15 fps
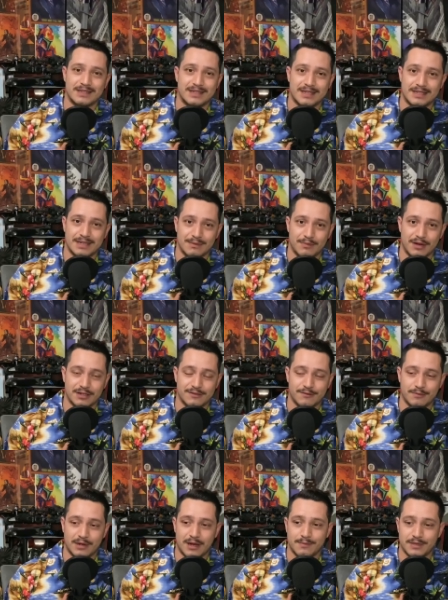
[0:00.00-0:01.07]
60 bucks for
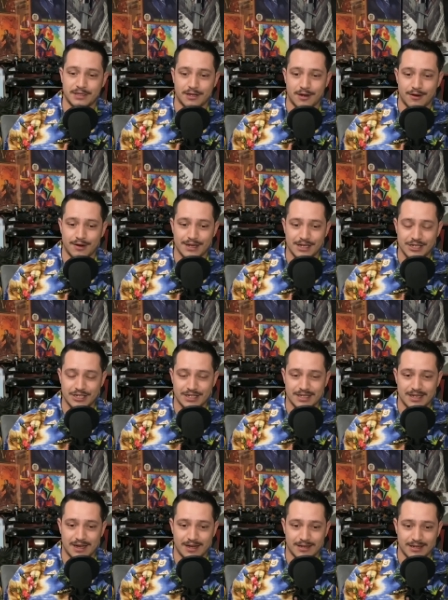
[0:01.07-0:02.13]
me. I'm sorry. It's just
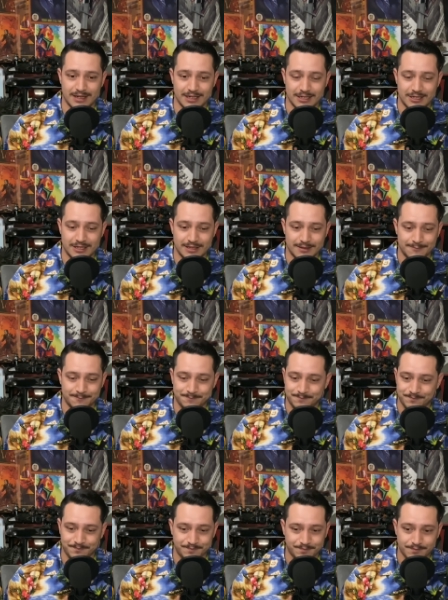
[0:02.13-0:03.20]
not. It's,
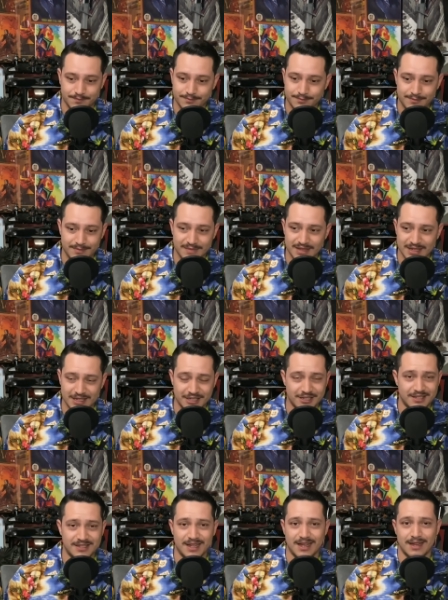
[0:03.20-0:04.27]
it's
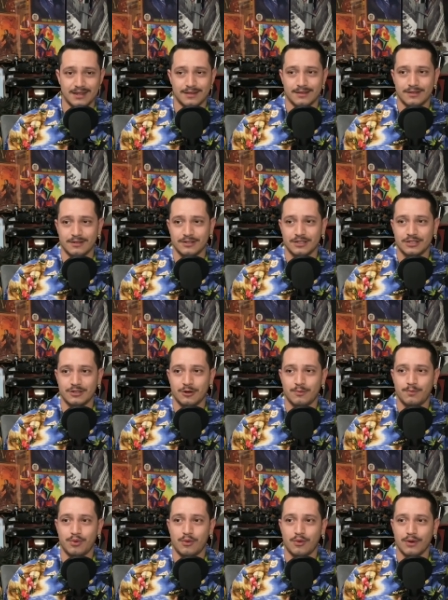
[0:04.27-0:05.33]
just not. There's just no
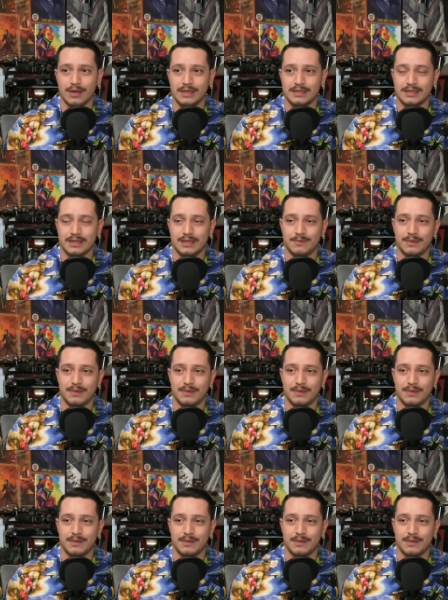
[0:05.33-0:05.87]
point in